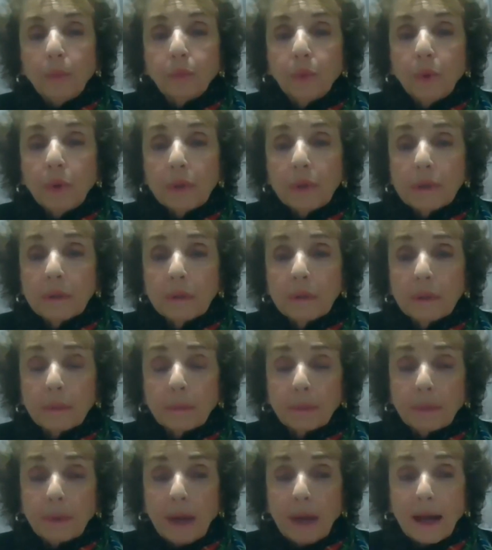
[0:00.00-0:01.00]
brought to
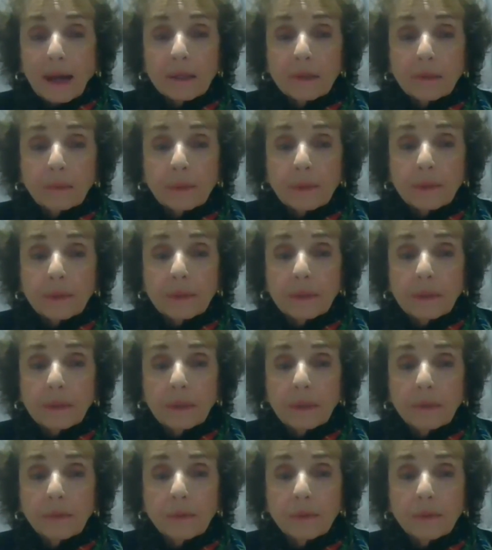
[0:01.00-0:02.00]
the Bronx, which is
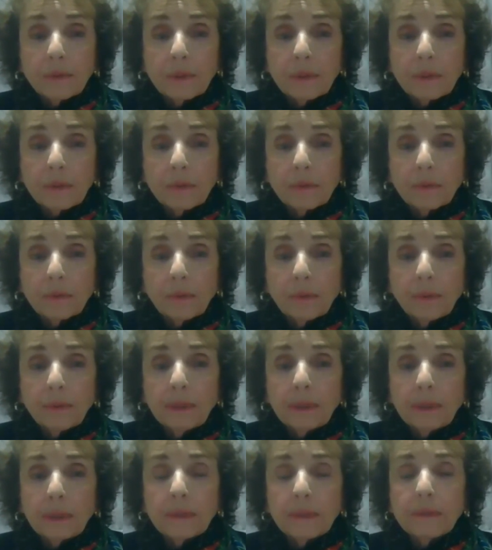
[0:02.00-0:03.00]
an interesting
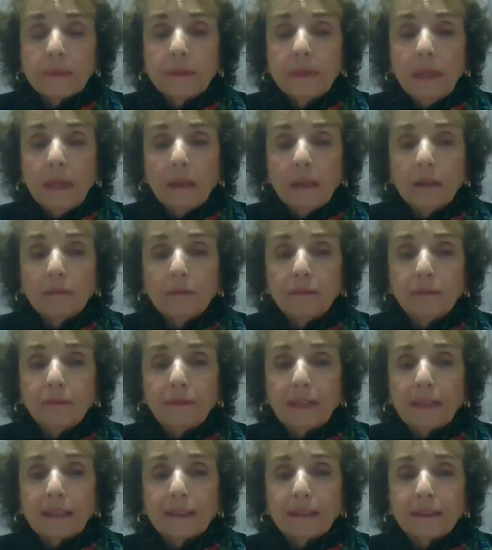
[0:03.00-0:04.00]
story in itself,
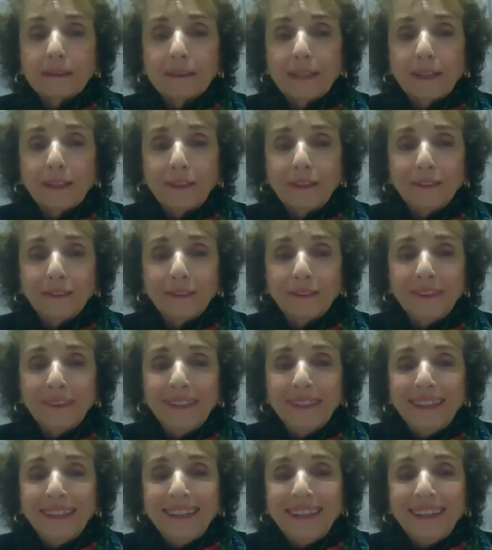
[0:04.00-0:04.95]
if I can tell you.